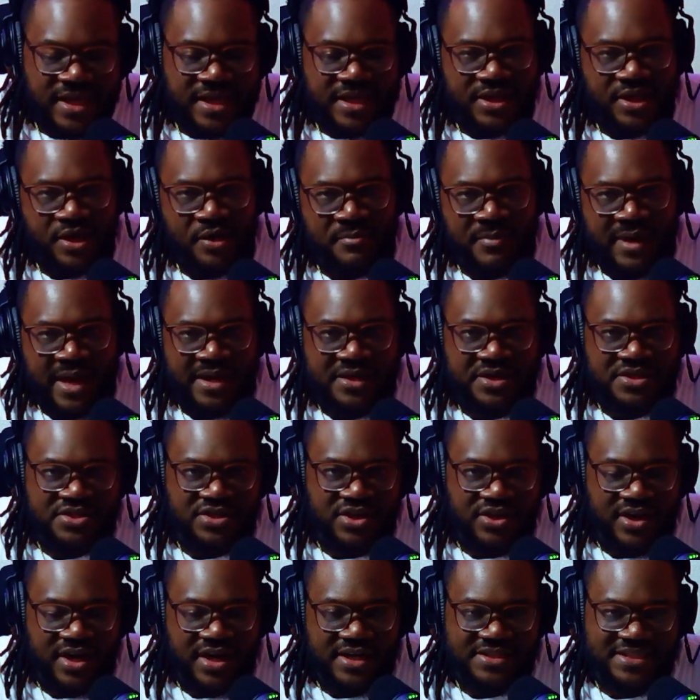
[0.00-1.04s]
Your
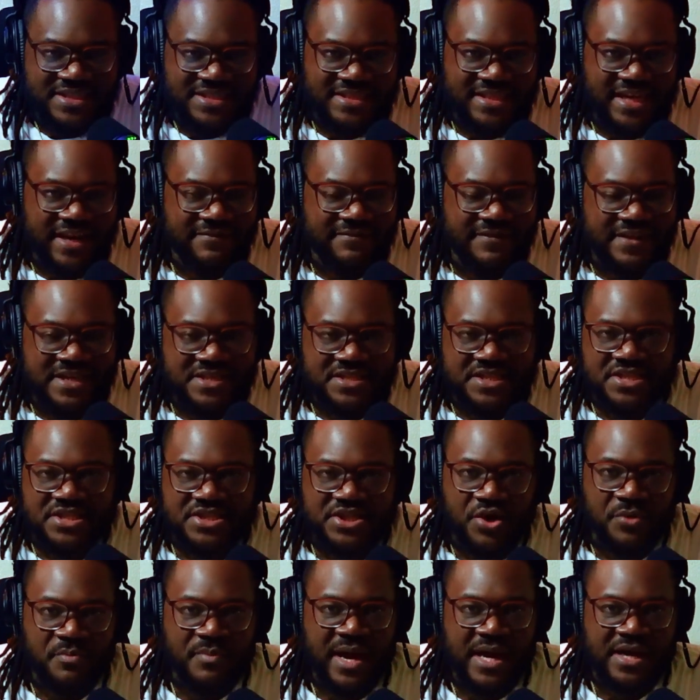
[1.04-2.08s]
manager, just say for instance,
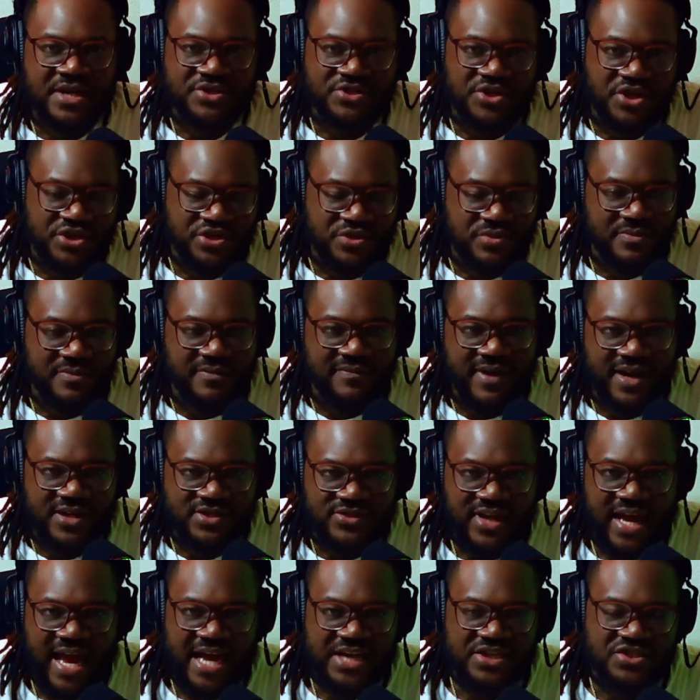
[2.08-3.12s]
your manager or
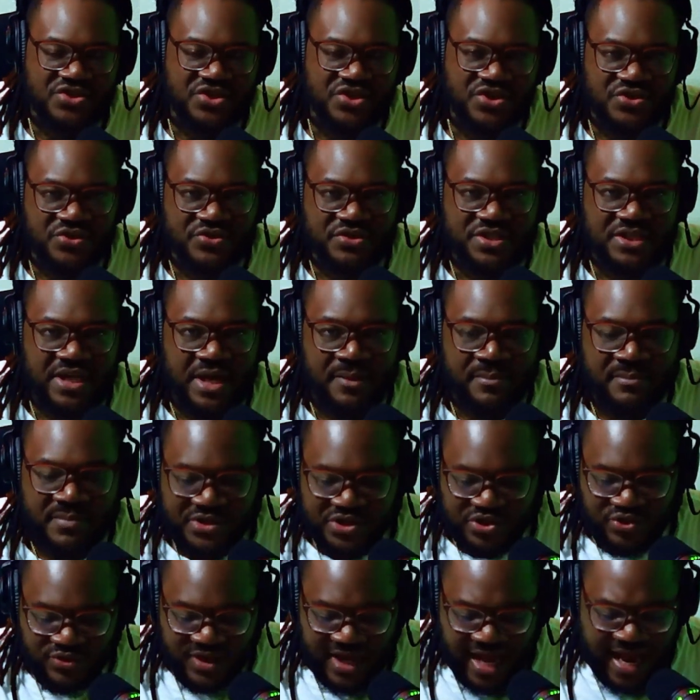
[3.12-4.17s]
supervisor asks you to do something,
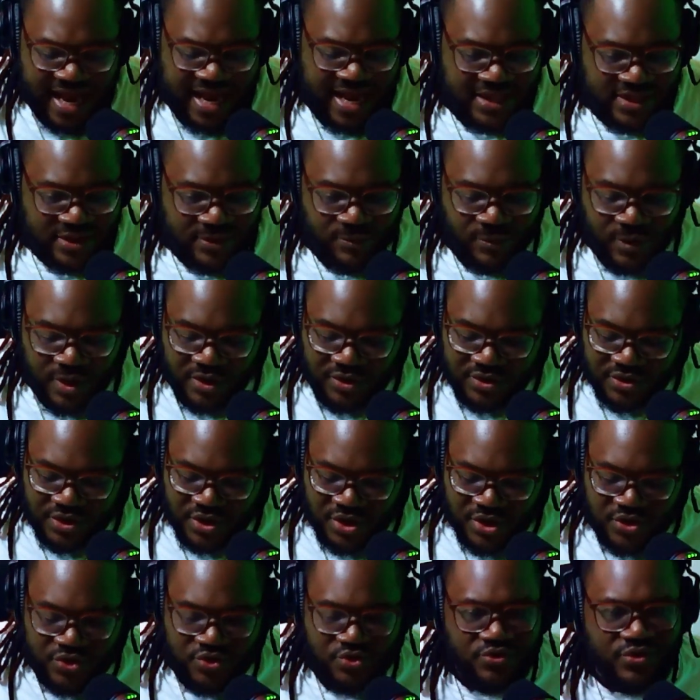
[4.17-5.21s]
but you got hella work.
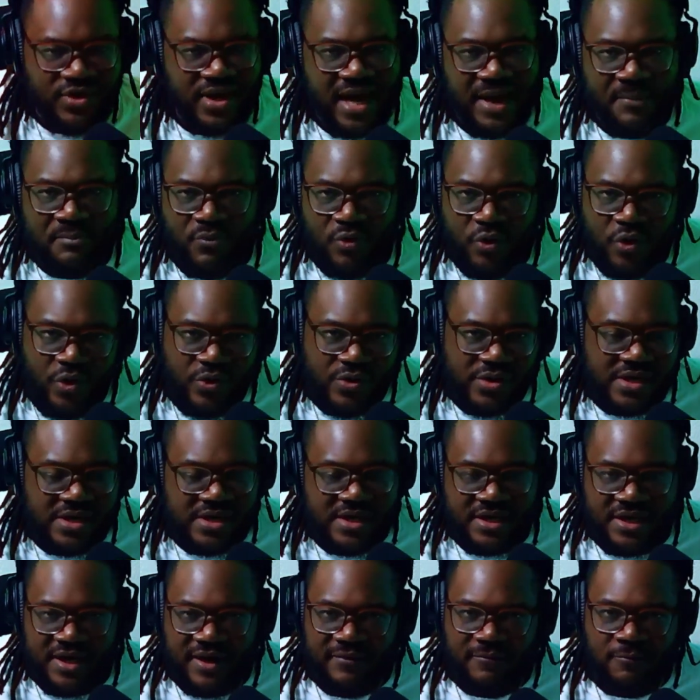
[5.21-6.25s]
You got more than
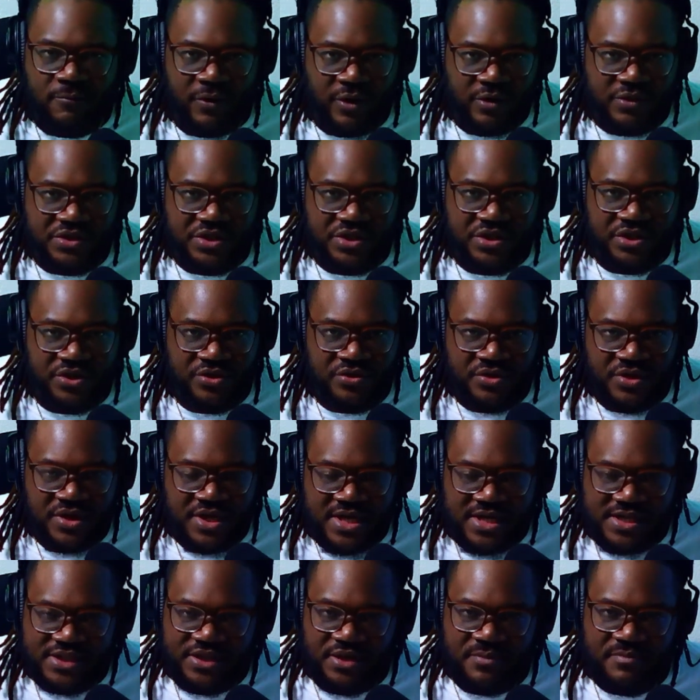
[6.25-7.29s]
enough work to
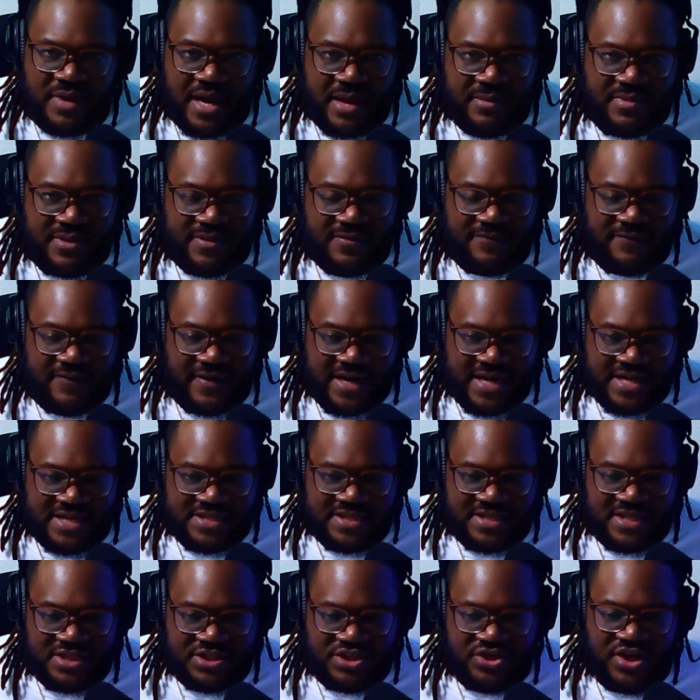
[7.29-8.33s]
do. So maybe, for
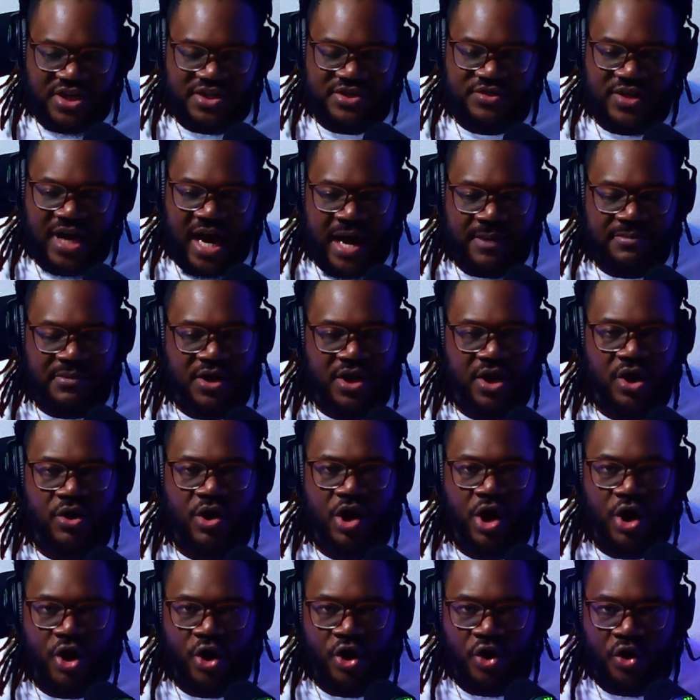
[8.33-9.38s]
instance, it's time to go
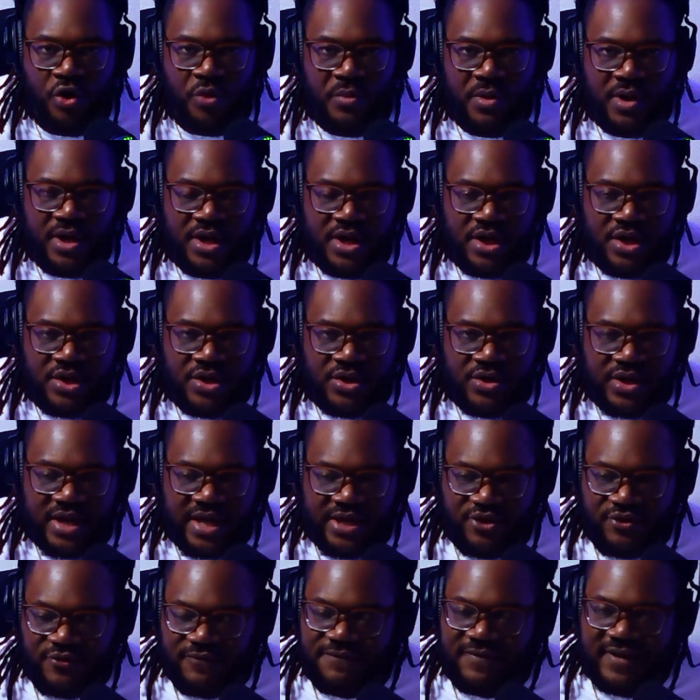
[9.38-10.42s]
home. And
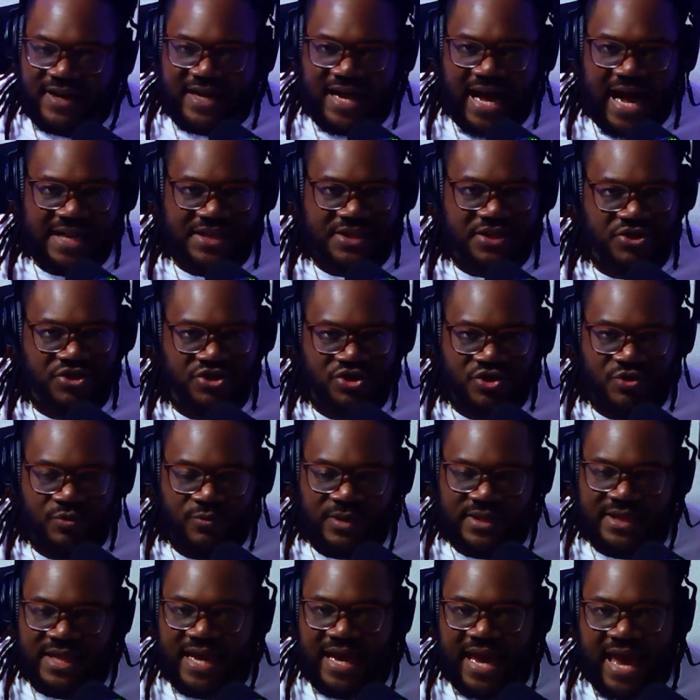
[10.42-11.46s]
you forgot to do
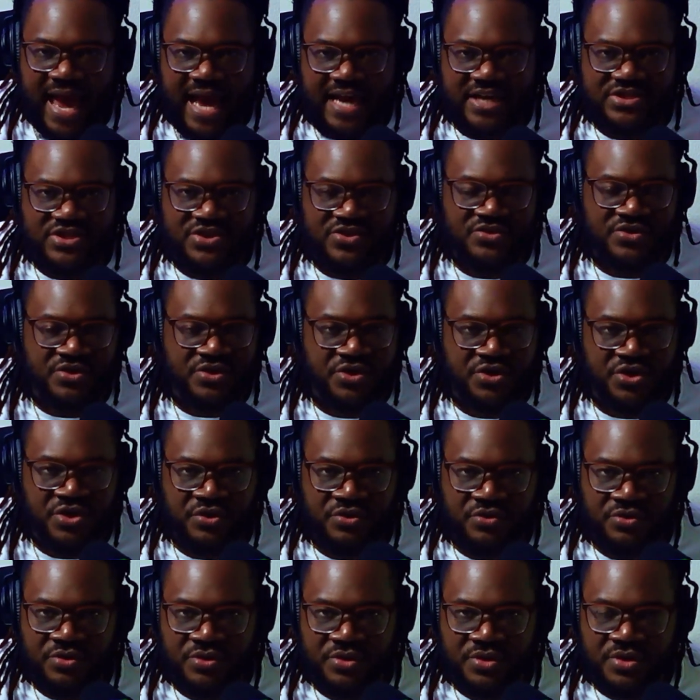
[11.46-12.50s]
what they asked you to
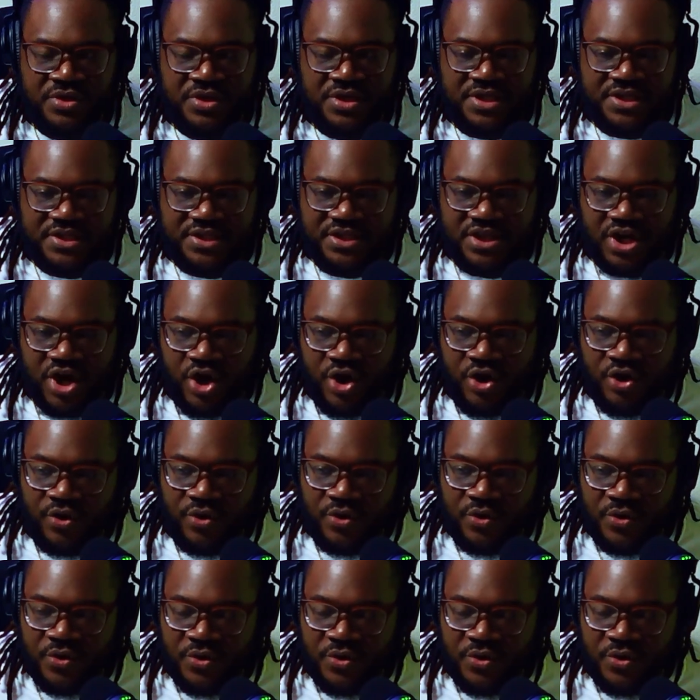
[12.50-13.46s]
do. So